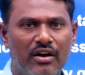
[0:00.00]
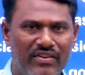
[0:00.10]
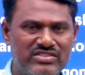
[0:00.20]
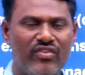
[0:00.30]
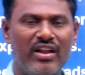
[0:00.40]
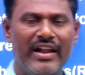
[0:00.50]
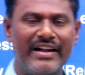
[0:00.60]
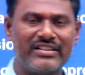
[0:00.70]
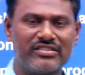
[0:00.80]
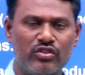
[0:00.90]
first of all,
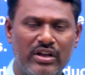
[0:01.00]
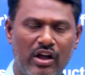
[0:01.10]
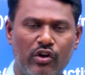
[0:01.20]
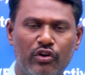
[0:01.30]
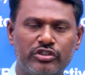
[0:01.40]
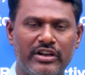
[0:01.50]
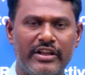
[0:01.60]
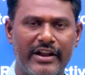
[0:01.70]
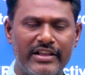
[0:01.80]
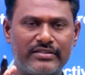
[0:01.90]
let us give the conclusion
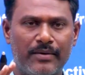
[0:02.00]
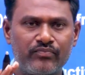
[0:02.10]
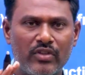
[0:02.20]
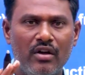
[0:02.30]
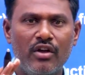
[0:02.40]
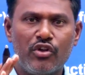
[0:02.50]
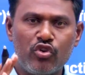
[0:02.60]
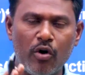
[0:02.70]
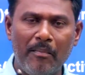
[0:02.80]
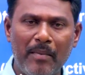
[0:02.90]
here is
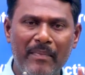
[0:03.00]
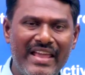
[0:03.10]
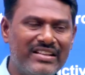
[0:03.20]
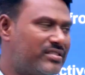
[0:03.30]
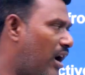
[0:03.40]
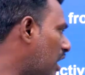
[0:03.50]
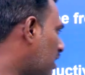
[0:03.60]
human beings are